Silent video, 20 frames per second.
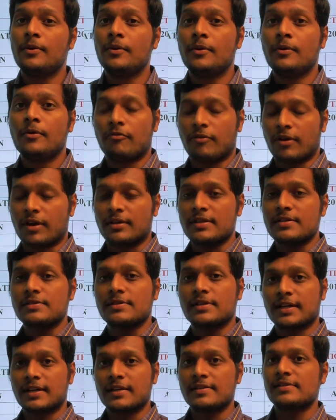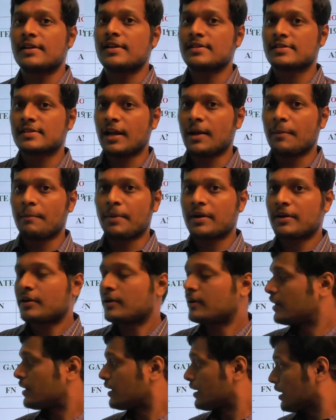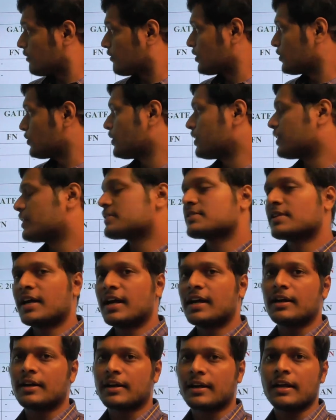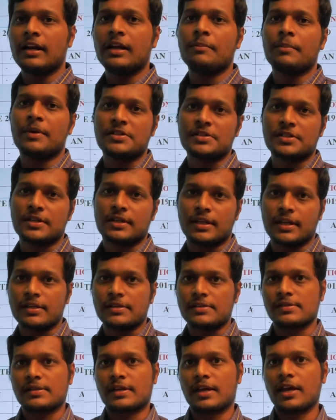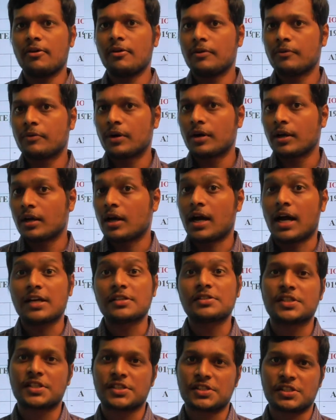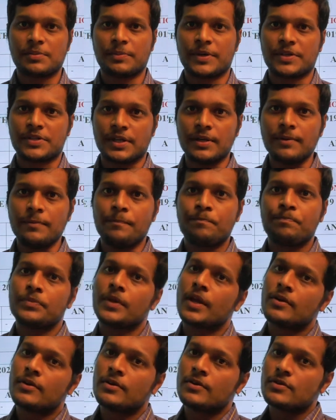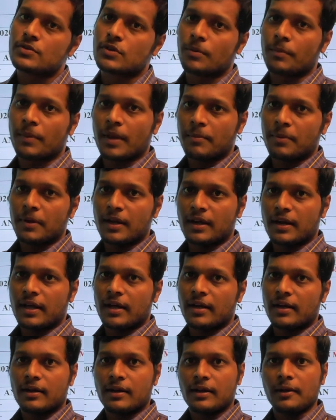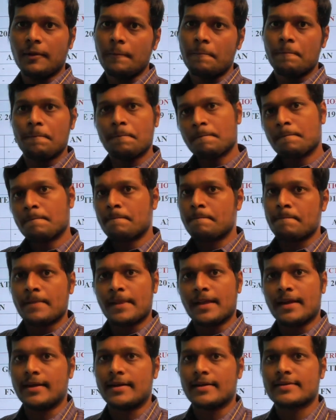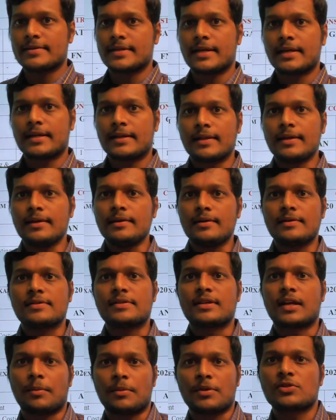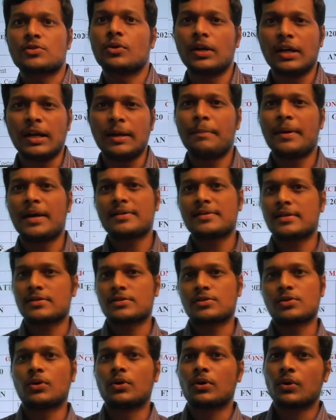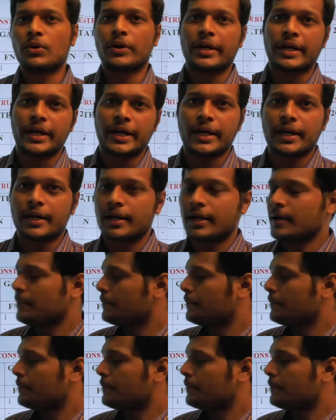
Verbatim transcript: for this that is the reason I am particularly even though it is not really mentioned they gave word cost estimation so maybe indirectly it is there in the syllabus only basics don't go in detail